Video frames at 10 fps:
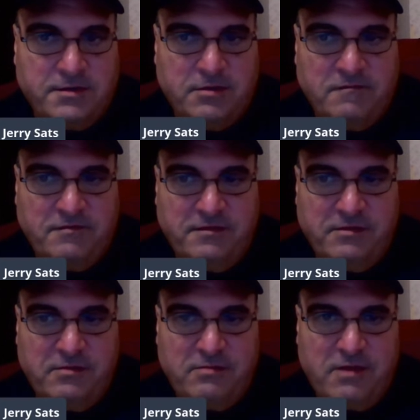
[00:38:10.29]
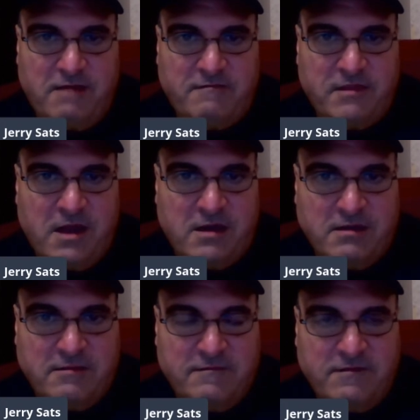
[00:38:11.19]
Hopefully, you'll have a lot
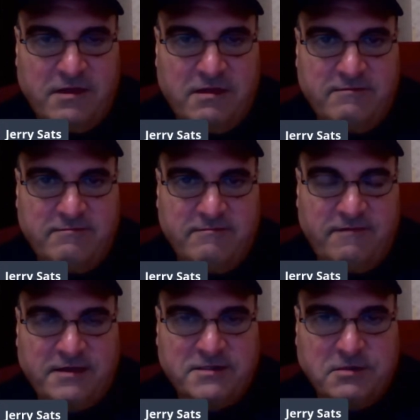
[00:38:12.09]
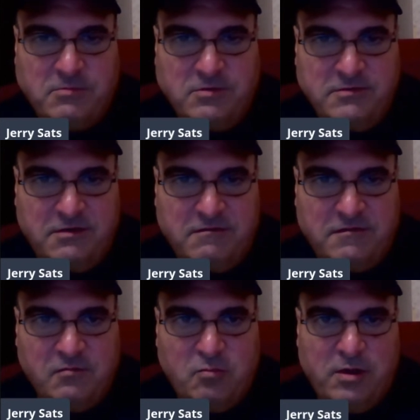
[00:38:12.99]
of vegetables over
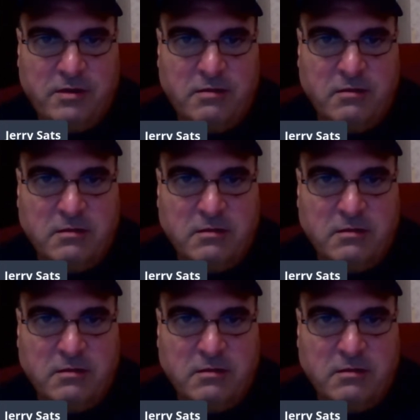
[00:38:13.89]
the winter.